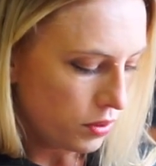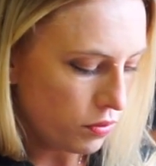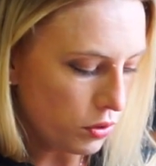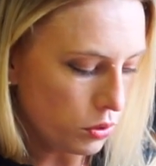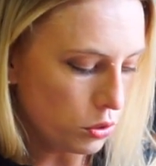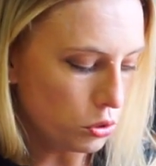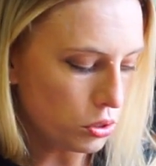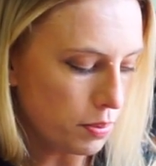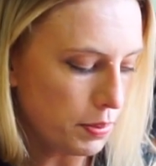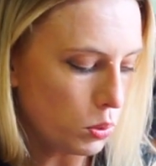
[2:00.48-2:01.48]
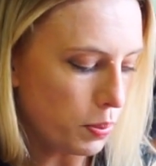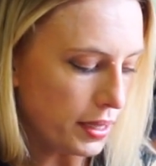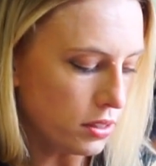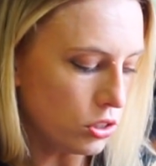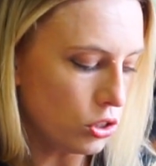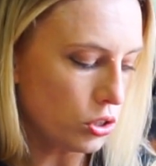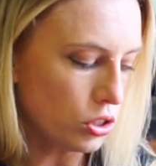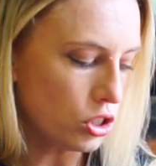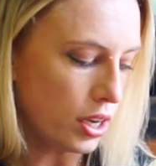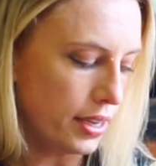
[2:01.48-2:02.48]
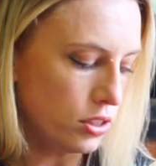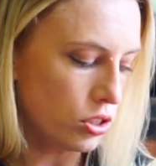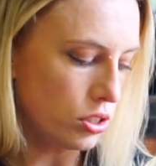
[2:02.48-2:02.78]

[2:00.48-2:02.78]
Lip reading: If you use the middle buttons, you can change